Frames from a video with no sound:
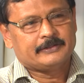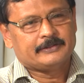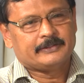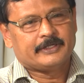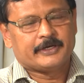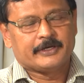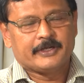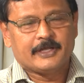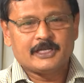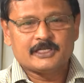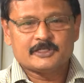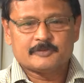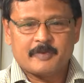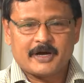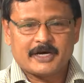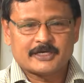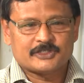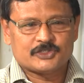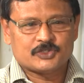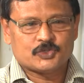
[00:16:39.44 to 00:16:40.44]
the real
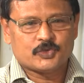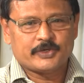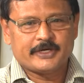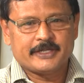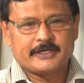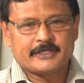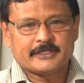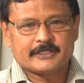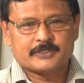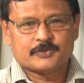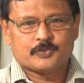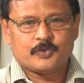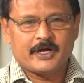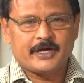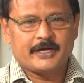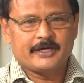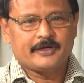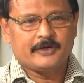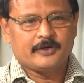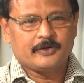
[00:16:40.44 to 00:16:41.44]
smart student is
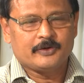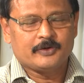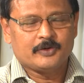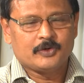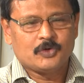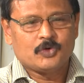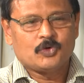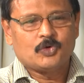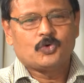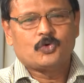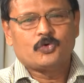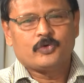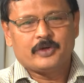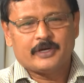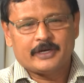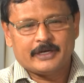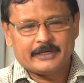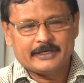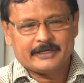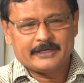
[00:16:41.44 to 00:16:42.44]
one who
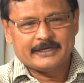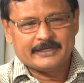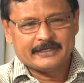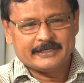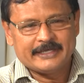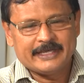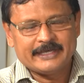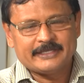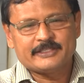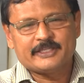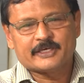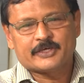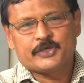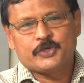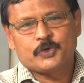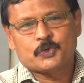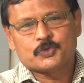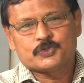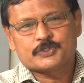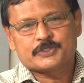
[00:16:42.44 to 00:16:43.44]
will get the
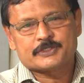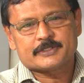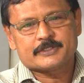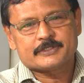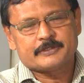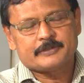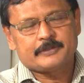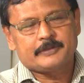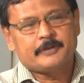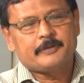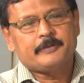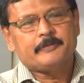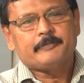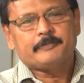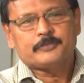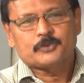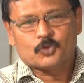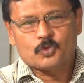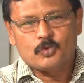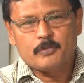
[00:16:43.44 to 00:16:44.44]
cues
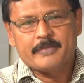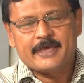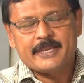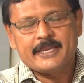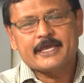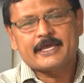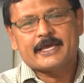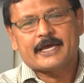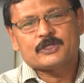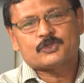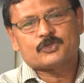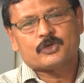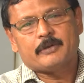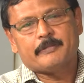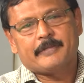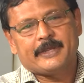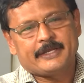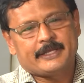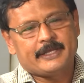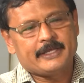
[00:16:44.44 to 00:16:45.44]
through many casual
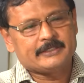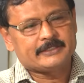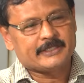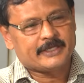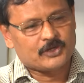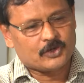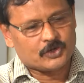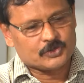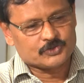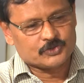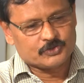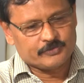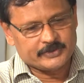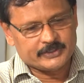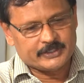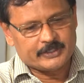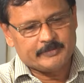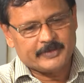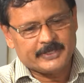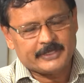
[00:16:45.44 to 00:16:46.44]
meetings and also
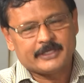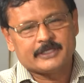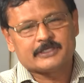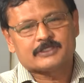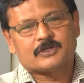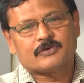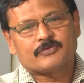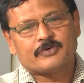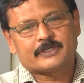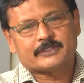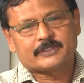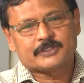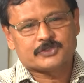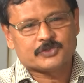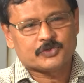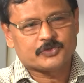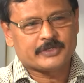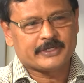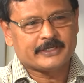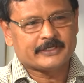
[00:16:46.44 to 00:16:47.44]
with the meetings of other
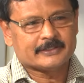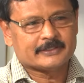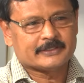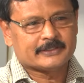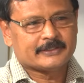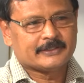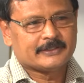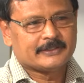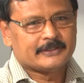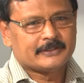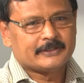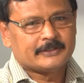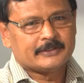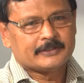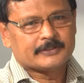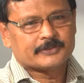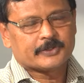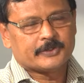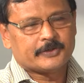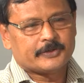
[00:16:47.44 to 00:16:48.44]
students.
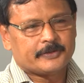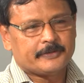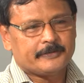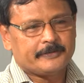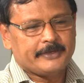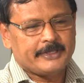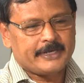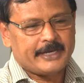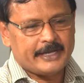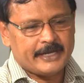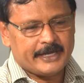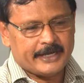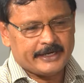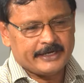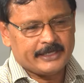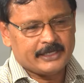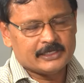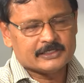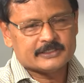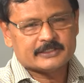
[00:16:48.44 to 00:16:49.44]
So, in an
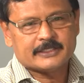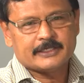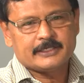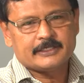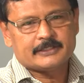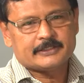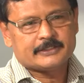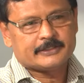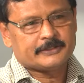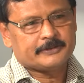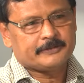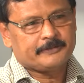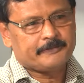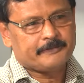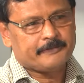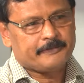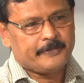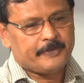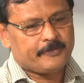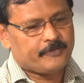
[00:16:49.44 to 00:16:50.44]
ideal sense,
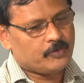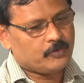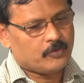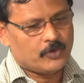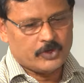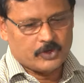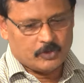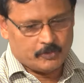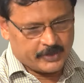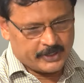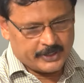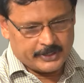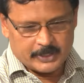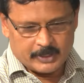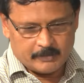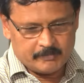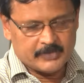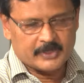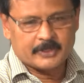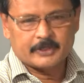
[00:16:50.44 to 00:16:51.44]
if you want to put a
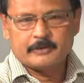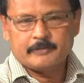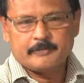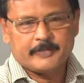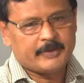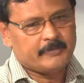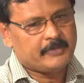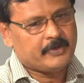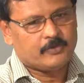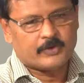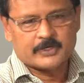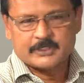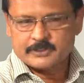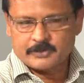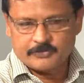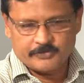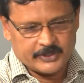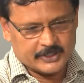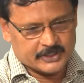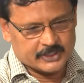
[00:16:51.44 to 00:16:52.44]
number, maybe once
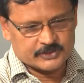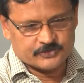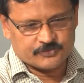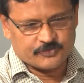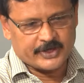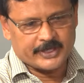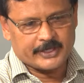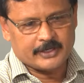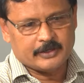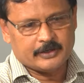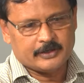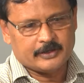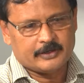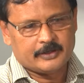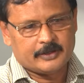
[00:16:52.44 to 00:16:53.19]
a week is fine,